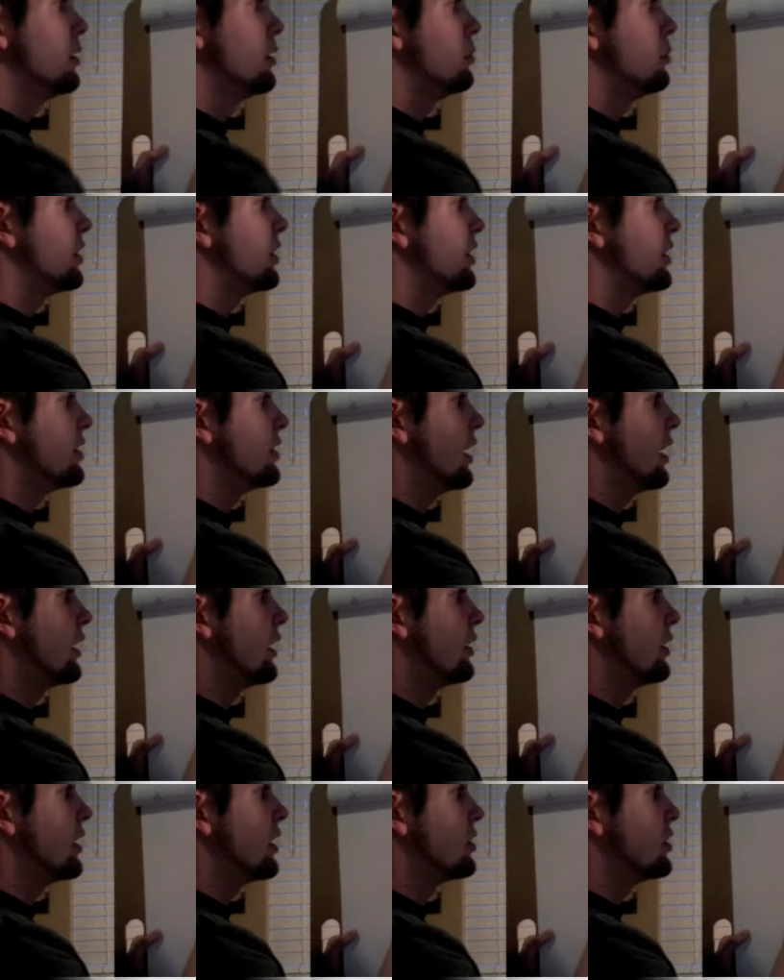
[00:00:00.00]
because the
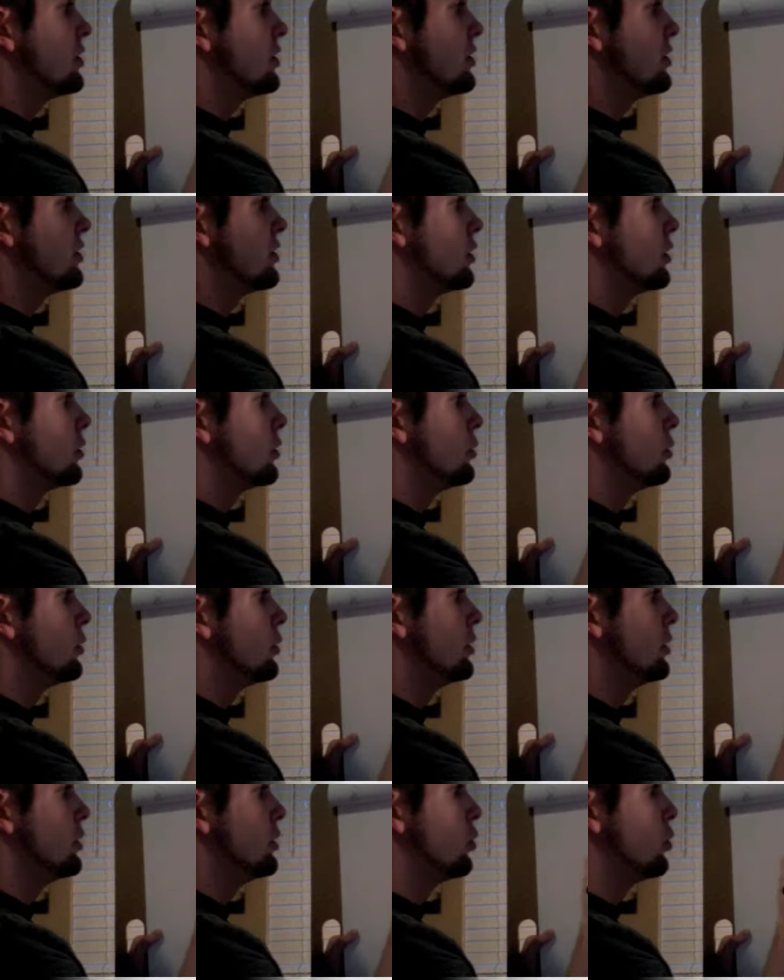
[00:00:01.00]
eyelashes are
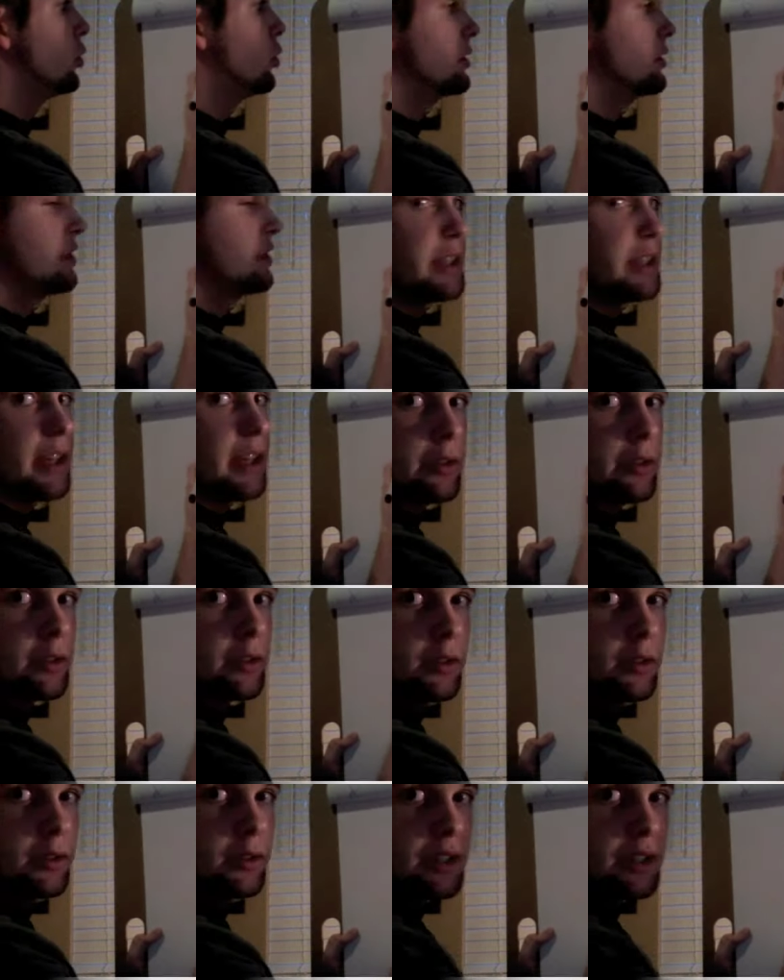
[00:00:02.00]
really bulked together,
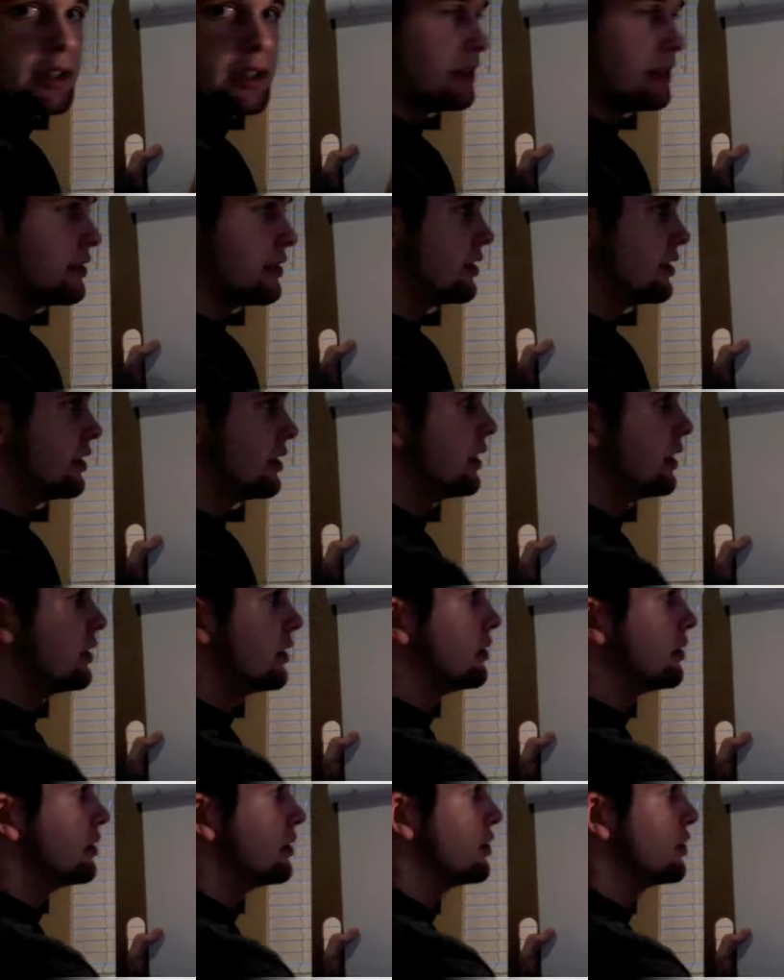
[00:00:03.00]
and you can see that.
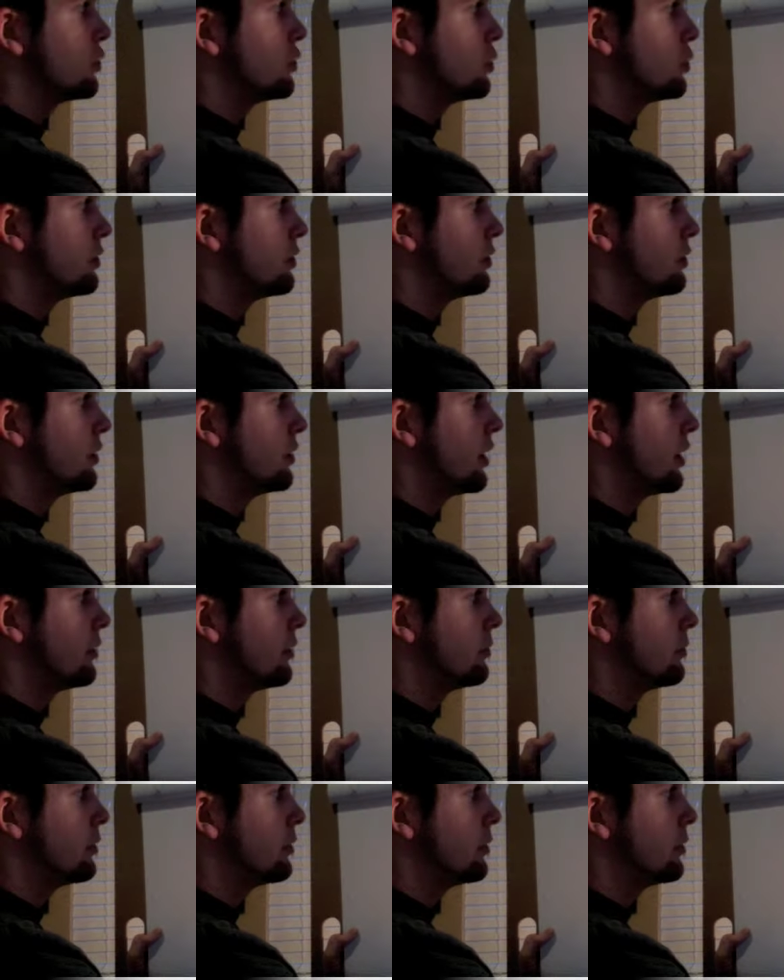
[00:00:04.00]
And this one, the, eye,
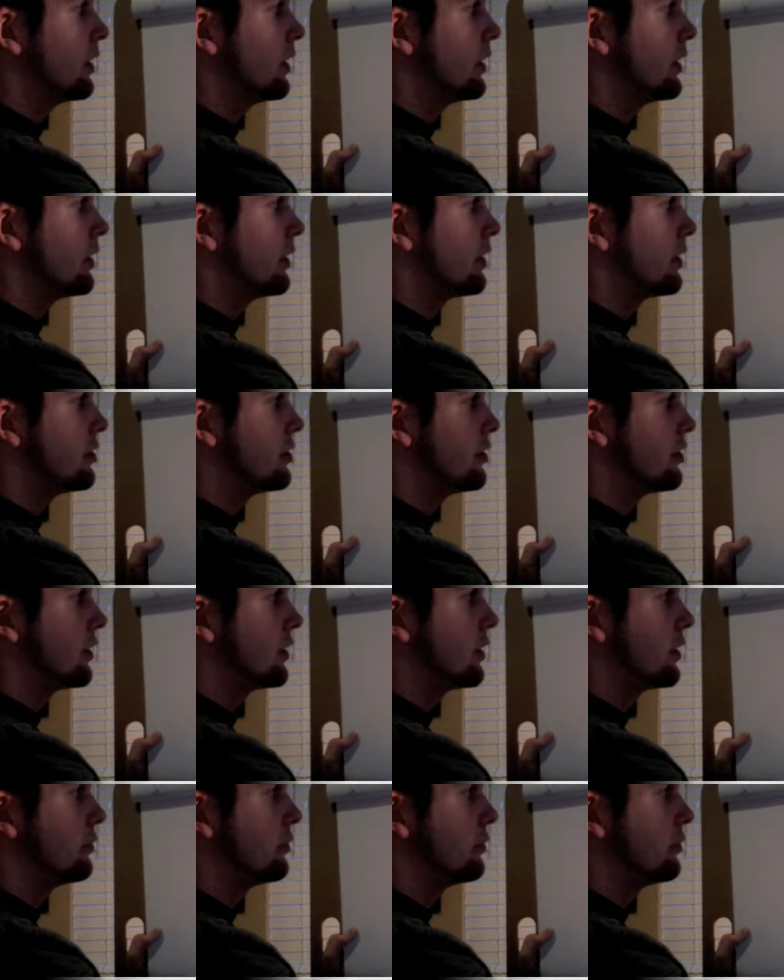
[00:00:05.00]
the eyelashes are kind of